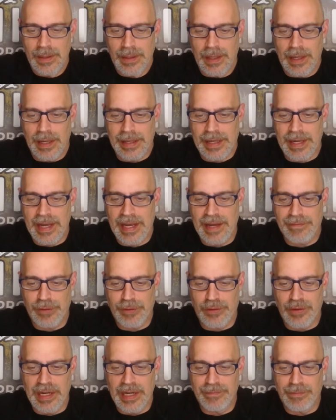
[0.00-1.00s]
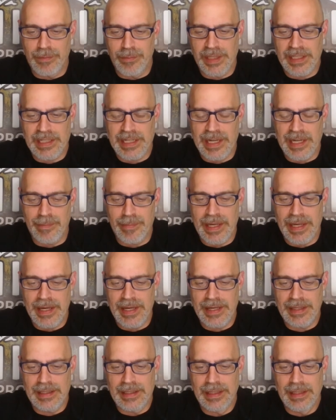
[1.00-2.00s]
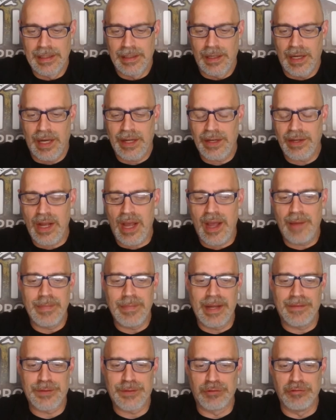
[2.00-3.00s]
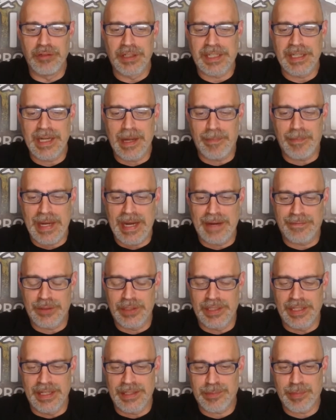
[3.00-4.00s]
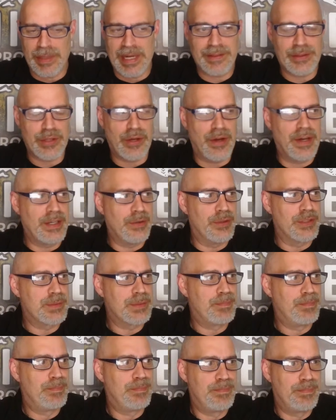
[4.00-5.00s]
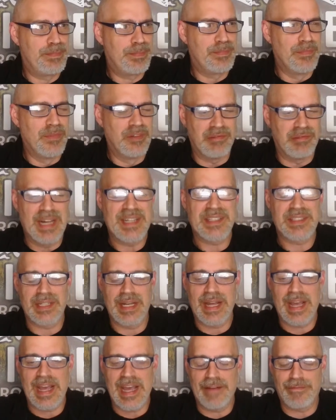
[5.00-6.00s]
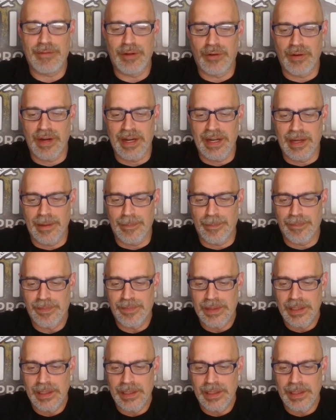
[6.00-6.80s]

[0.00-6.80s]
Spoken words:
I got half a gram from the camp bag. I don't know. I'm going to have to look it up after this, but I thought it was less than a half a gram.